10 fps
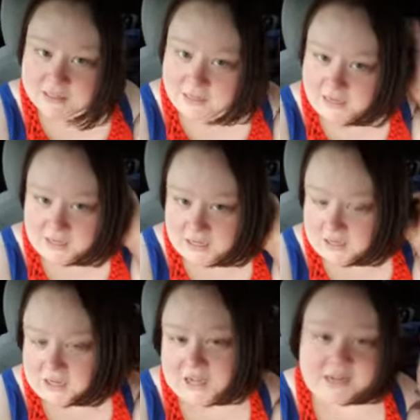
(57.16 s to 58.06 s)
like
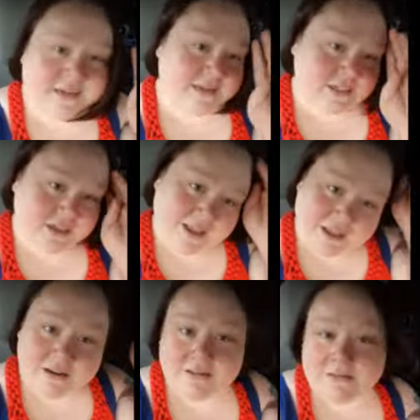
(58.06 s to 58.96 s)
I need to
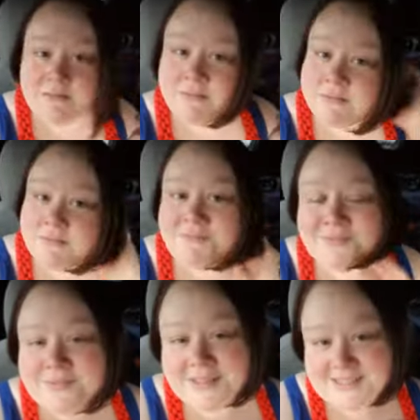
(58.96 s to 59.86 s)
get
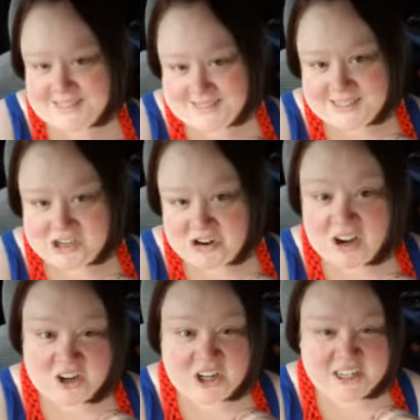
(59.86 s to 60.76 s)
these decenter
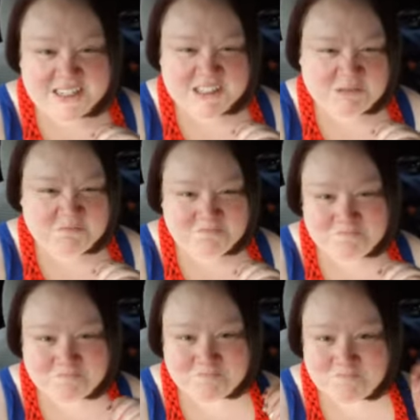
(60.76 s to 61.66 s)
haircuts
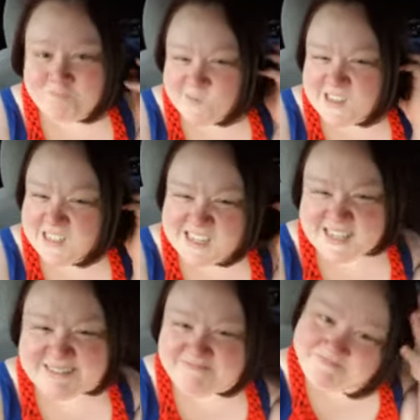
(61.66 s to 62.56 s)

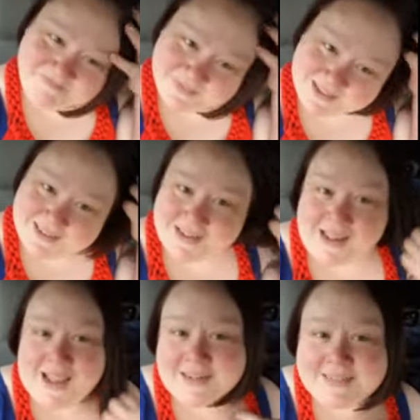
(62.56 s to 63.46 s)
yeah,
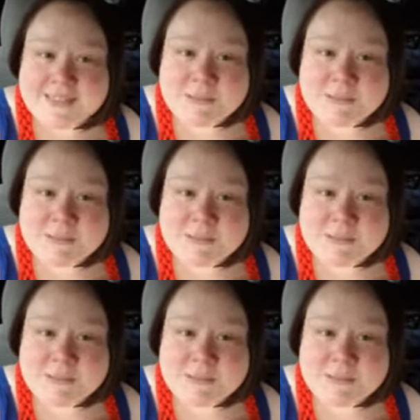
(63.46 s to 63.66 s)
I can